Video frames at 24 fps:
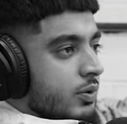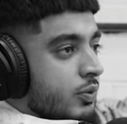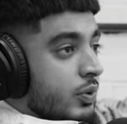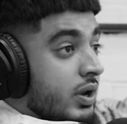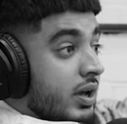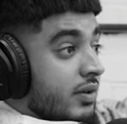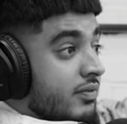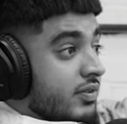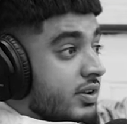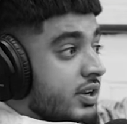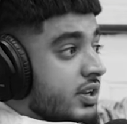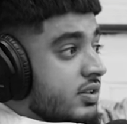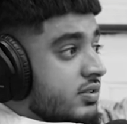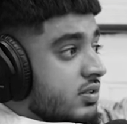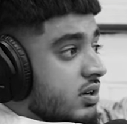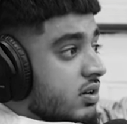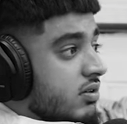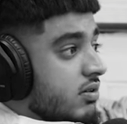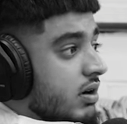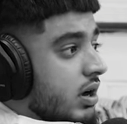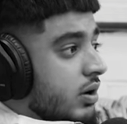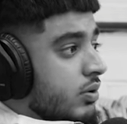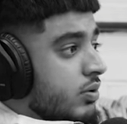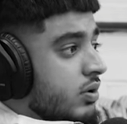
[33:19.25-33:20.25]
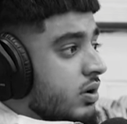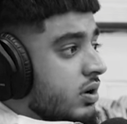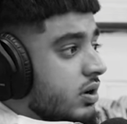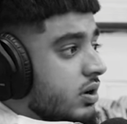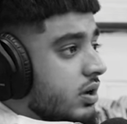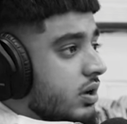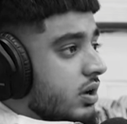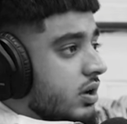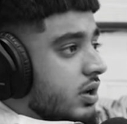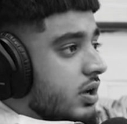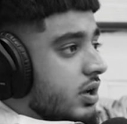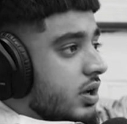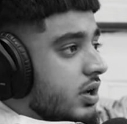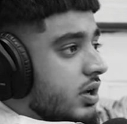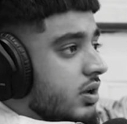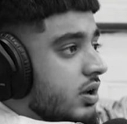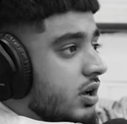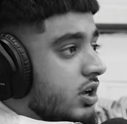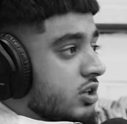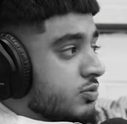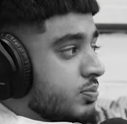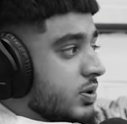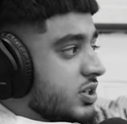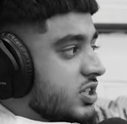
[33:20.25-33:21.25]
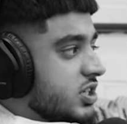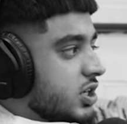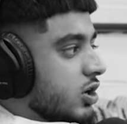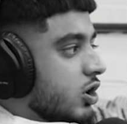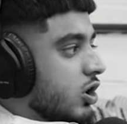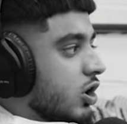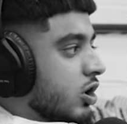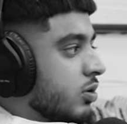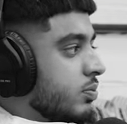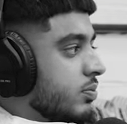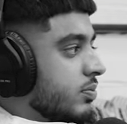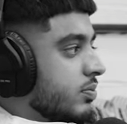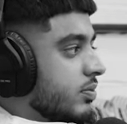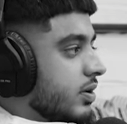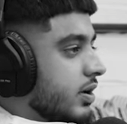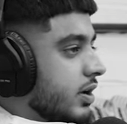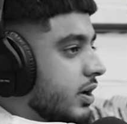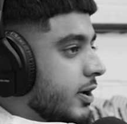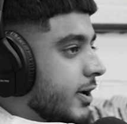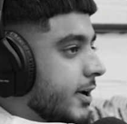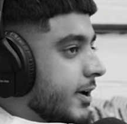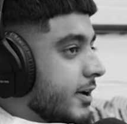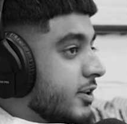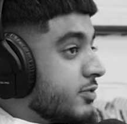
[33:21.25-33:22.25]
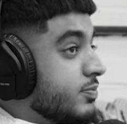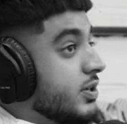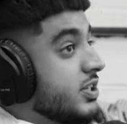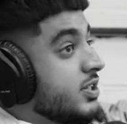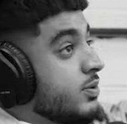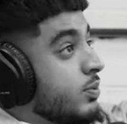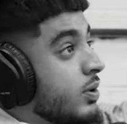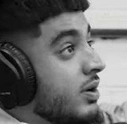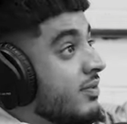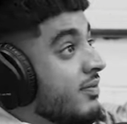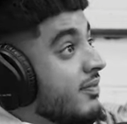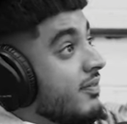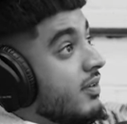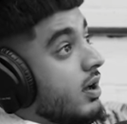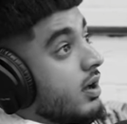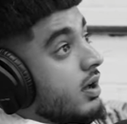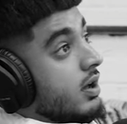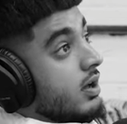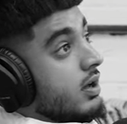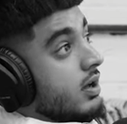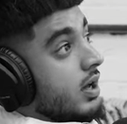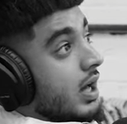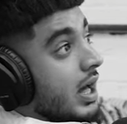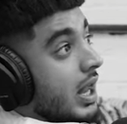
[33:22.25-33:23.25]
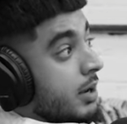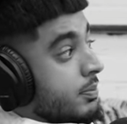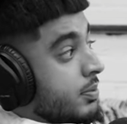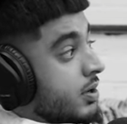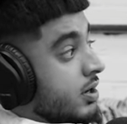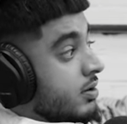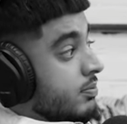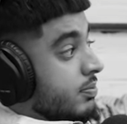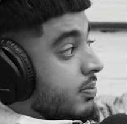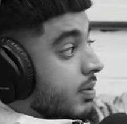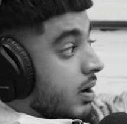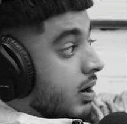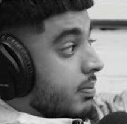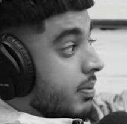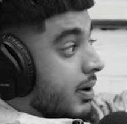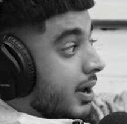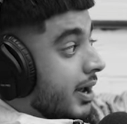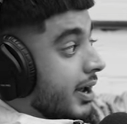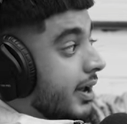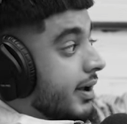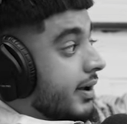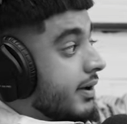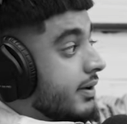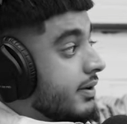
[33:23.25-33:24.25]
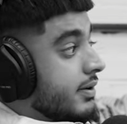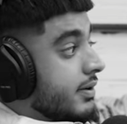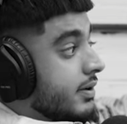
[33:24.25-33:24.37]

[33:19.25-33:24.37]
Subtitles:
We'd have a decent crowd, especially home, especially when Albion are playing.